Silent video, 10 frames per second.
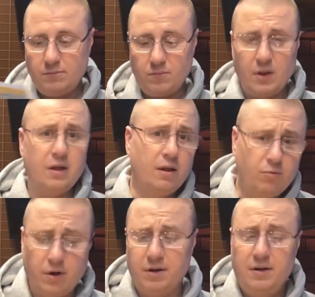
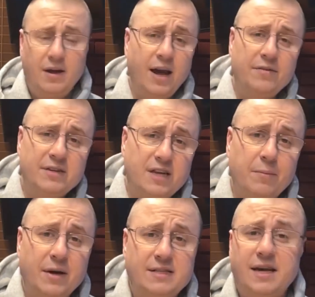Well, every
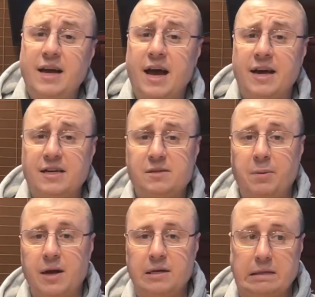time I say I
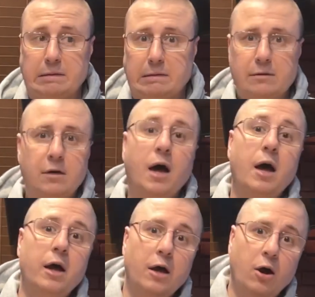expect,
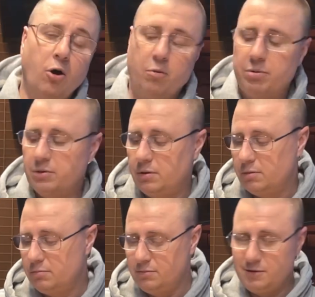I hope.
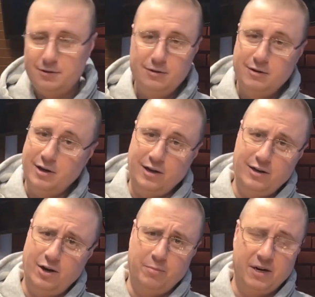
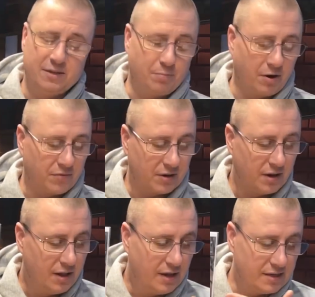Nobody's perfect.
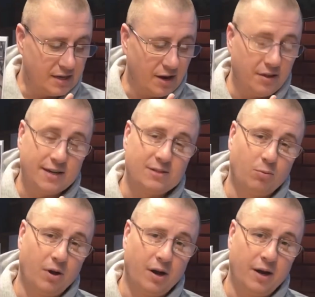So this
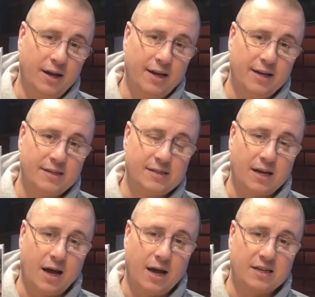one is
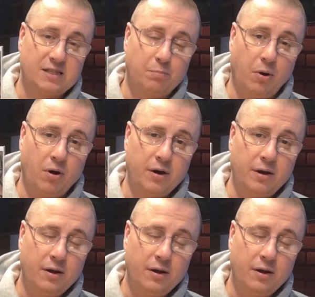Spawn,